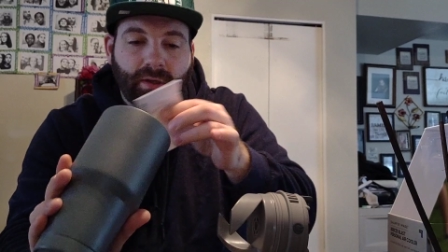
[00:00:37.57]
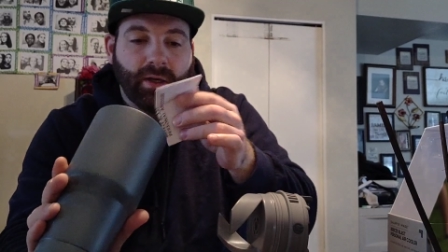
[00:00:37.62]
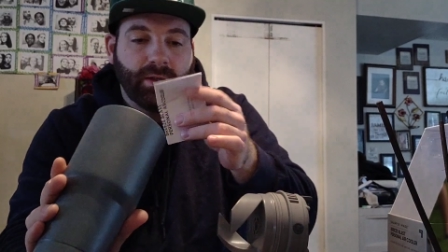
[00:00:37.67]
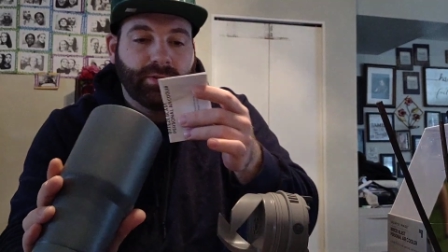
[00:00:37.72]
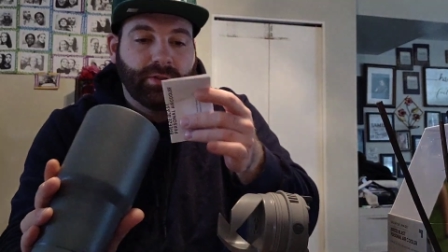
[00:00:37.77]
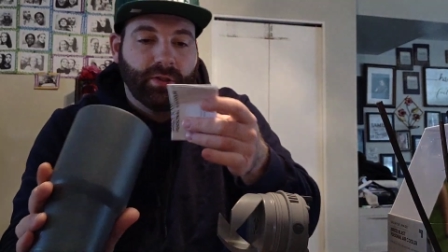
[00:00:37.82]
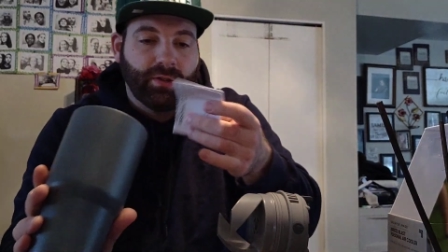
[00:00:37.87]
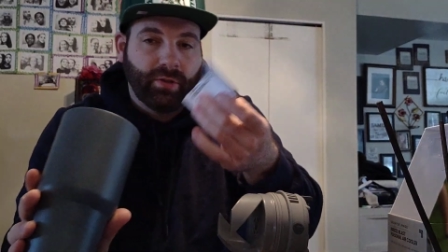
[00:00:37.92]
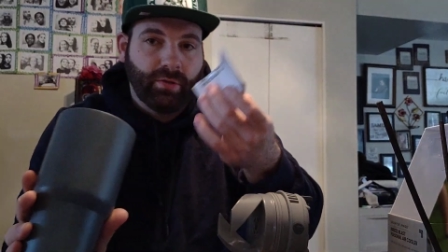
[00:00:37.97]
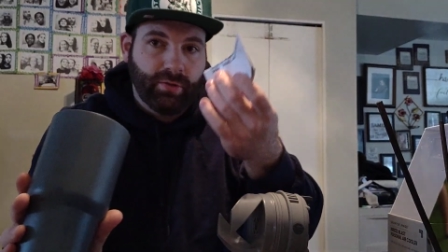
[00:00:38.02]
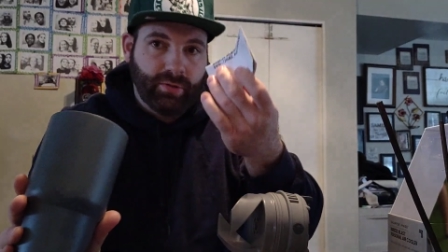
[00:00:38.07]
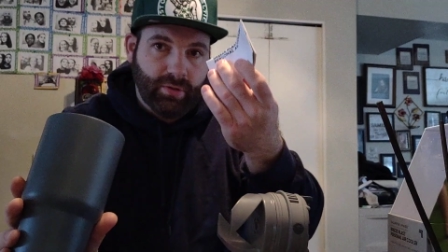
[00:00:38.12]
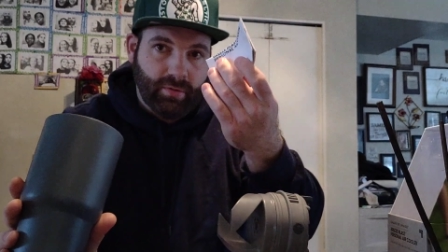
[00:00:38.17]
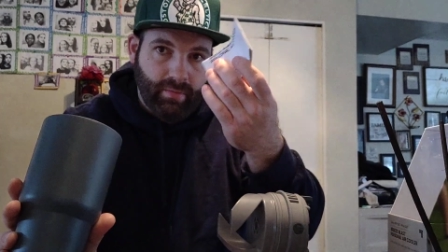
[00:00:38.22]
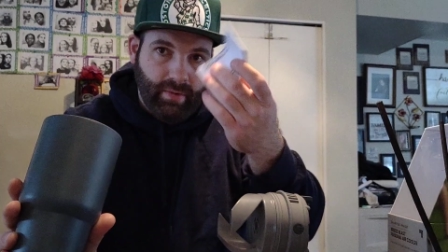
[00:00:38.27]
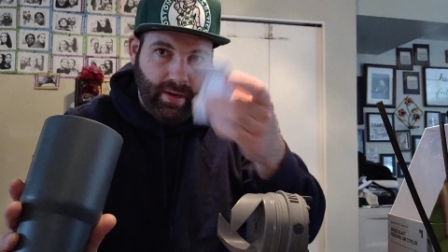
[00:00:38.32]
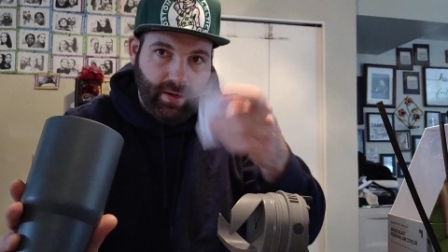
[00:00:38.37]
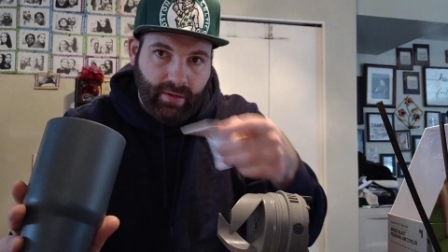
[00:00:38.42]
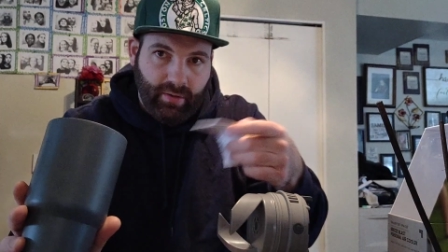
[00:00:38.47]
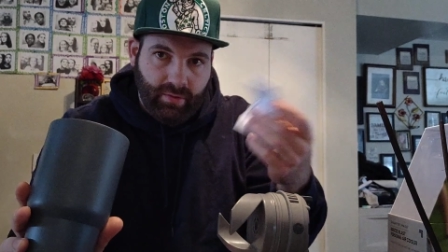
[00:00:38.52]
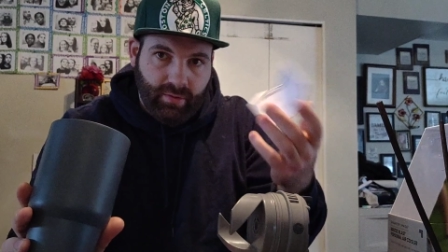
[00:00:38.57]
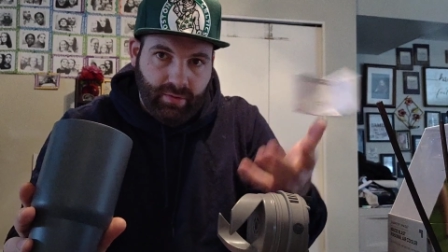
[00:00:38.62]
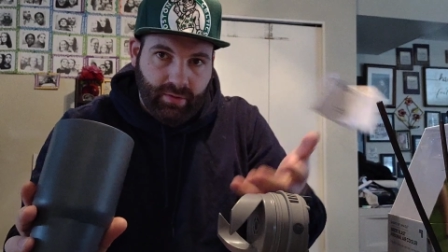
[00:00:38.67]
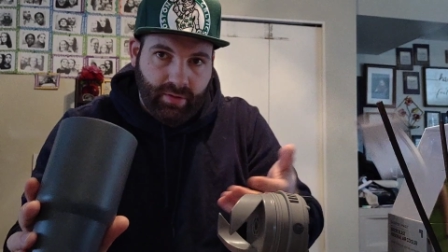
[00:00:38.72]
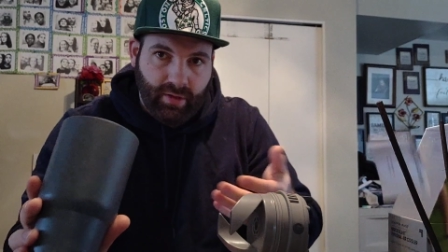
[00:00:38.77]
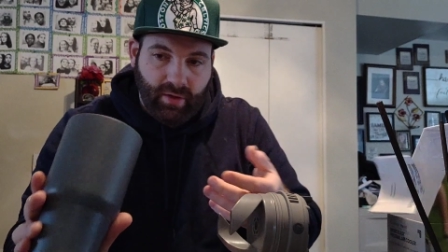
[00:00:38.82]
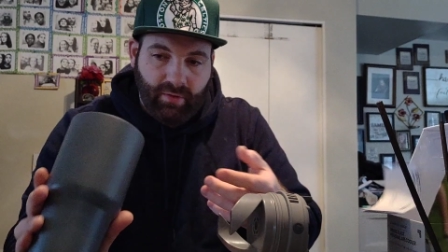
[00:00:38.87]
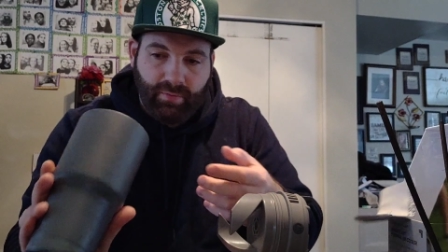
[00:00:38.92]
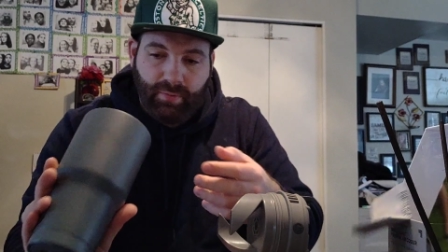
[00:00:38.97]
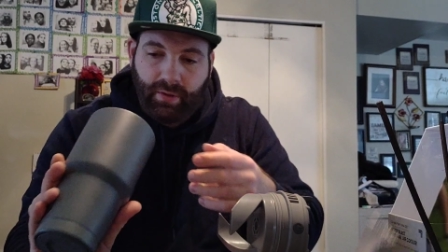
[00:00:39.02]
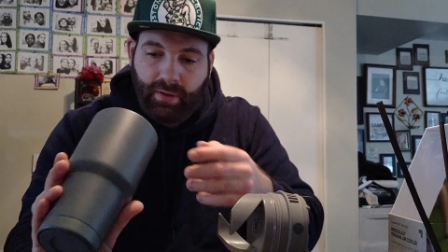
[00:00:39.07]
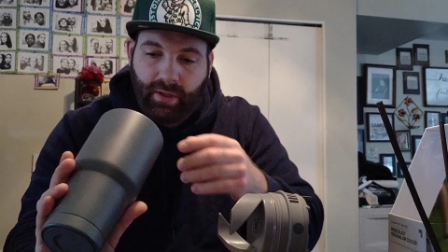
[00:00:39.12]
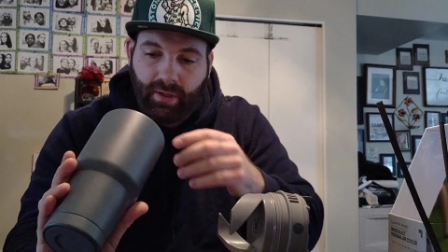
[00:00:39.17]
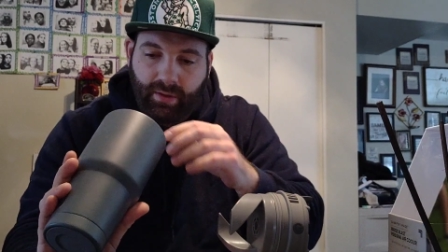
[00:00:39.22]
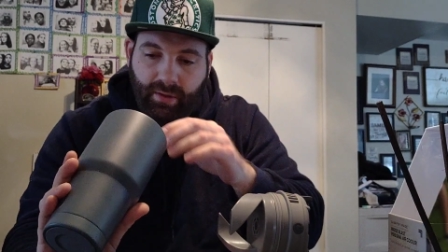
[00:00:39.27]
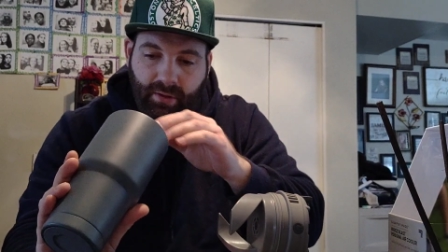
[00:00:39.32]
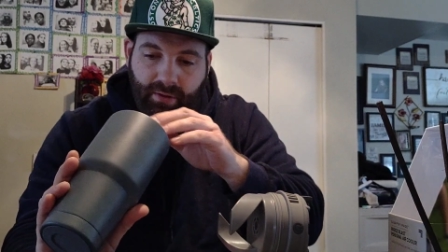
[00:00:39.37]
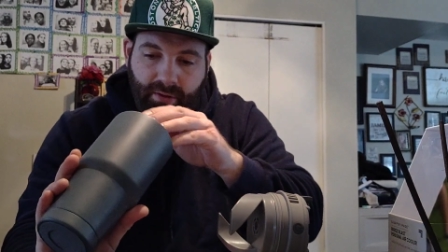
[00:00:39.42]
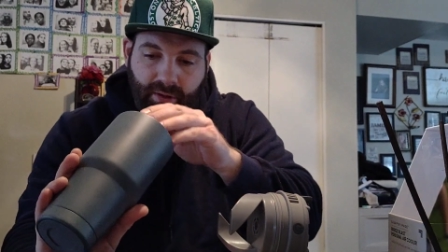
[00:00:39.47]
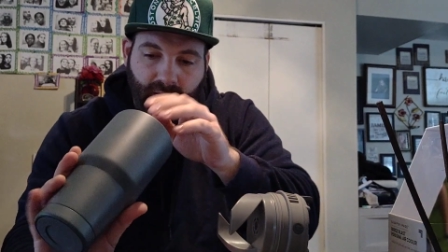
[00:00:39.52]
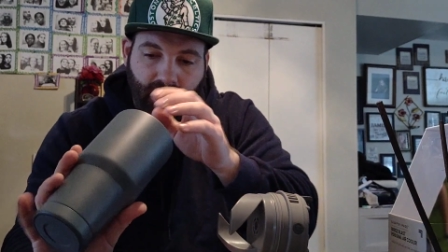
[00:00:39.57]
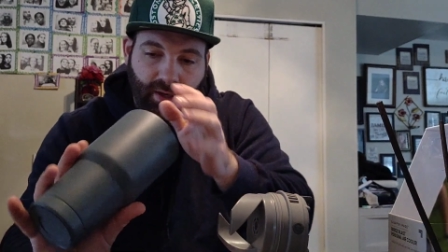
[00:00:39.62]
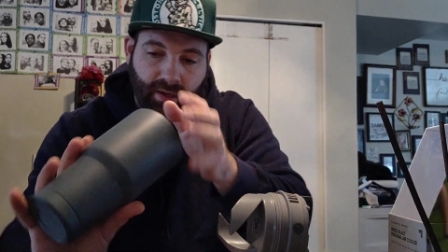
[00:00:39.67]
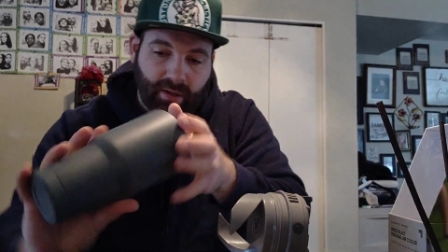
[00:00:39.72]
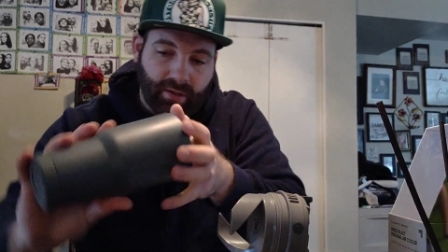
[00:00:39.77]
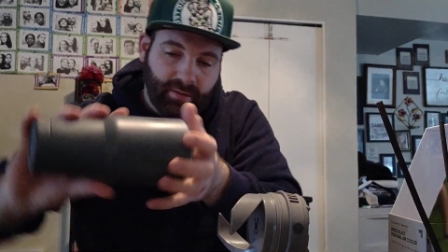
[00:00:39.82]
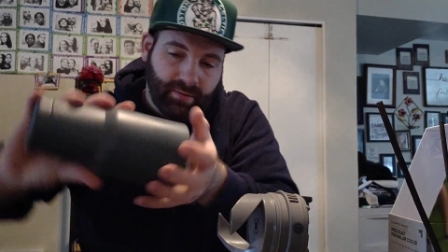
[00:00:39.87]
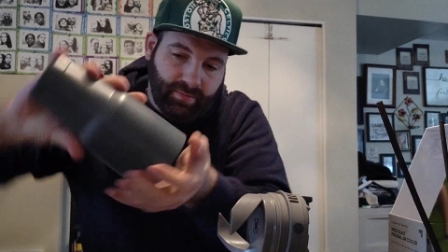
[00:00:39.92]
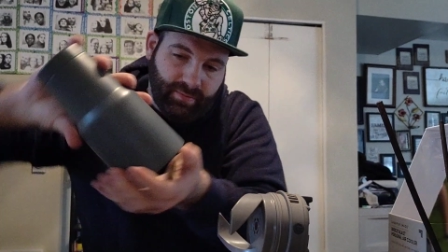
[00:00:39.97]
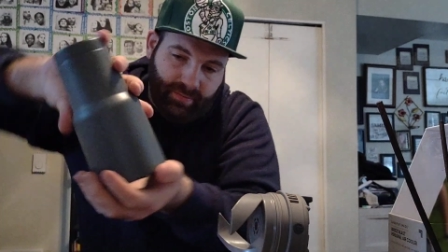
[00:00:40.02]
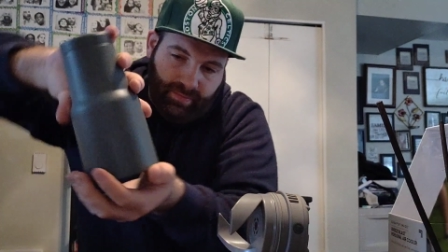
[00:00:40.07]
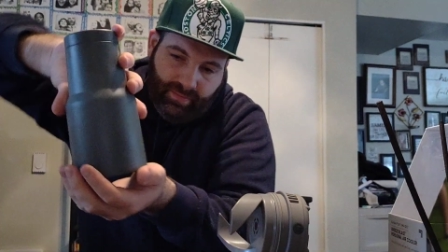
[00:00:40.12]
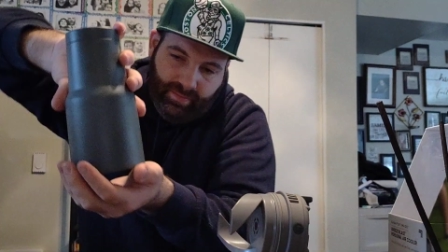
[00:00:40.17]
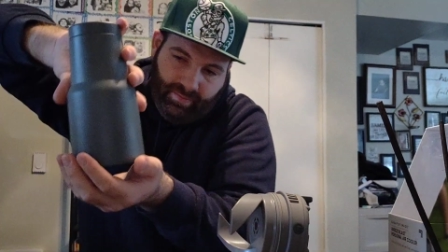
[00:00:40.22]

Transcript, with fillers: Got your user manual and stuff, put that to the side.